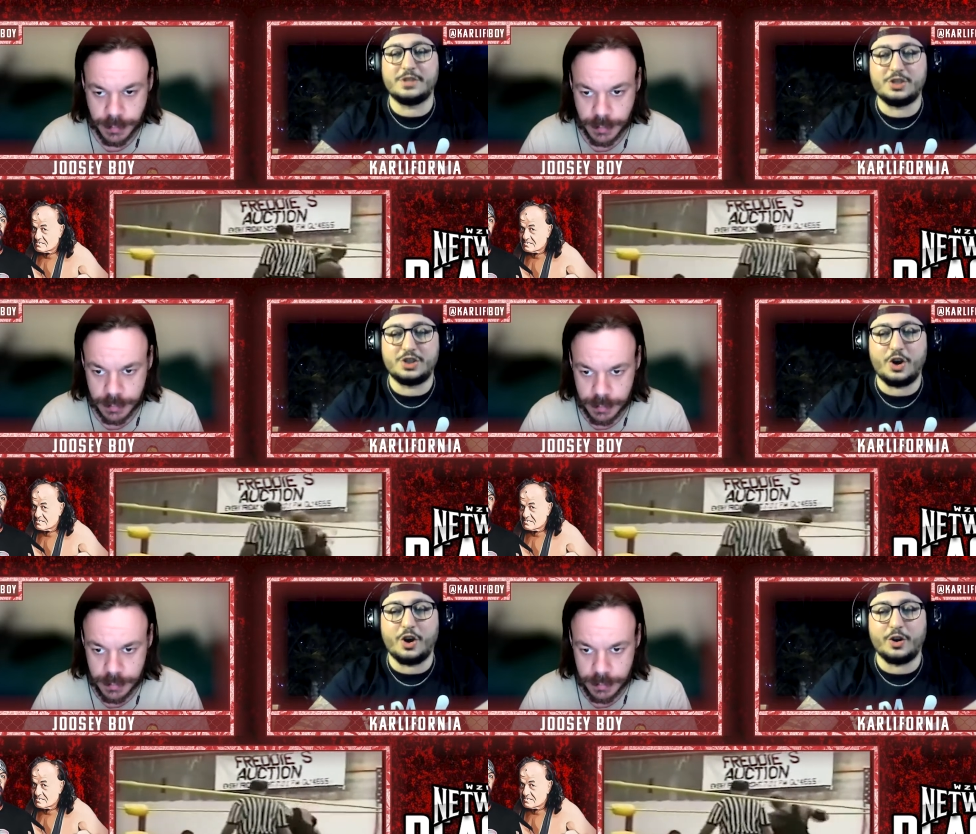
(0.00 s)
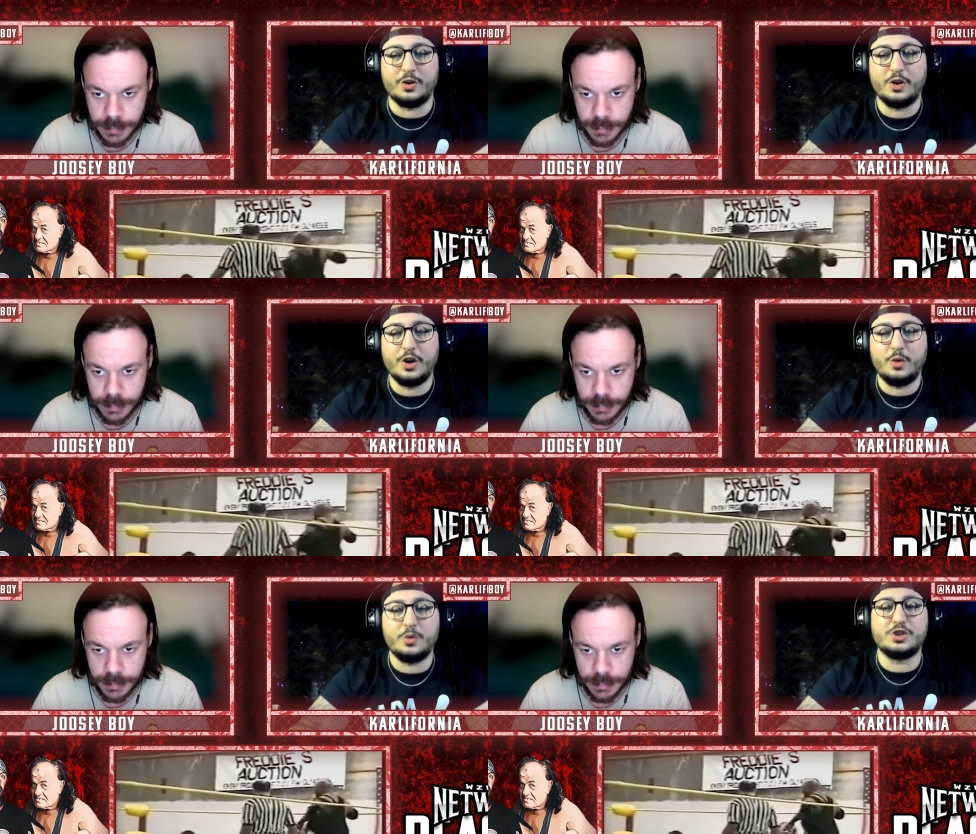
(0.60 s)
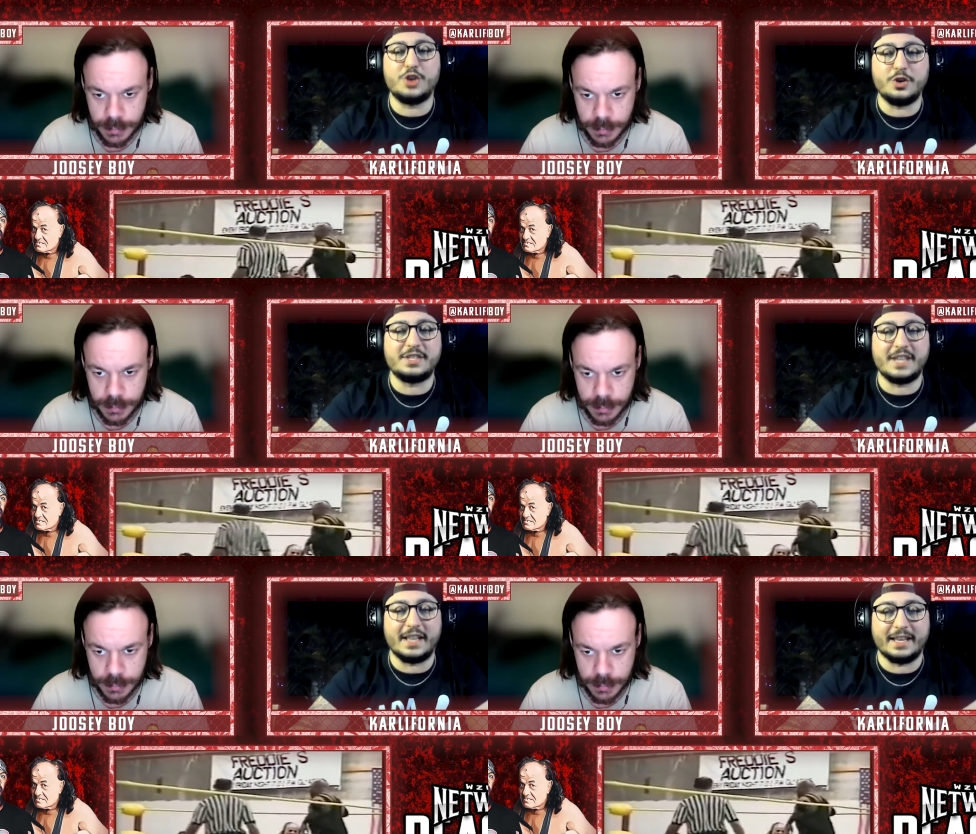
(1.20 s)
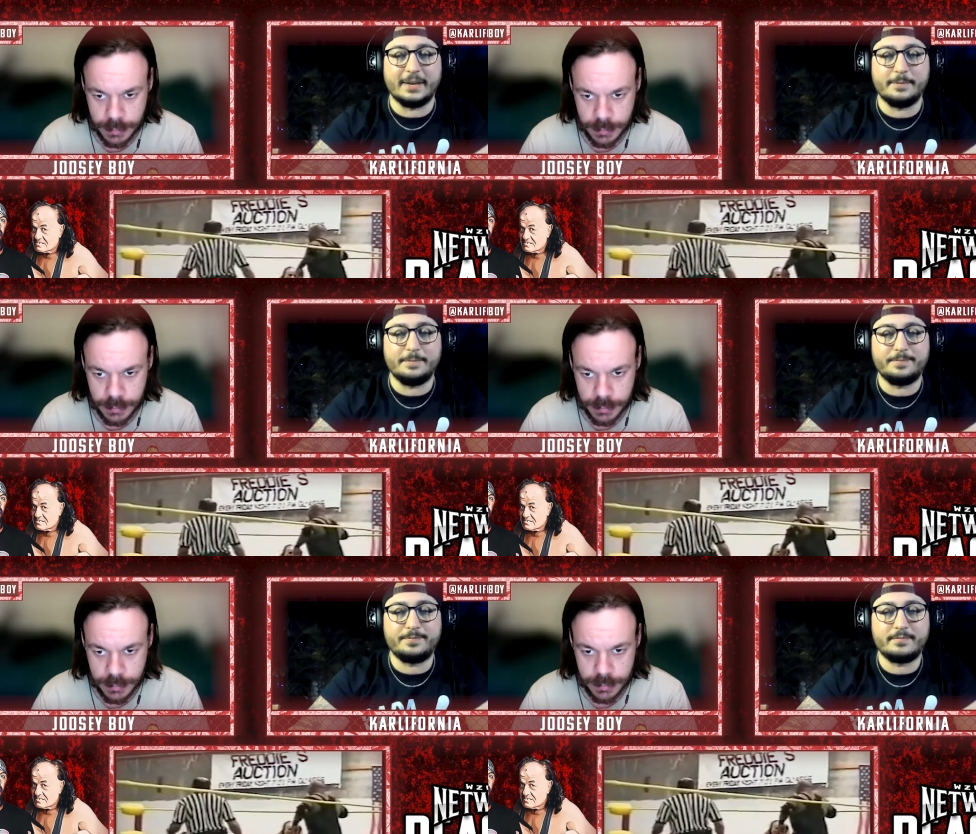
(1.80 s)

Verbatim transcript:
Speaker 1: Gypsy Joe was no-selling him.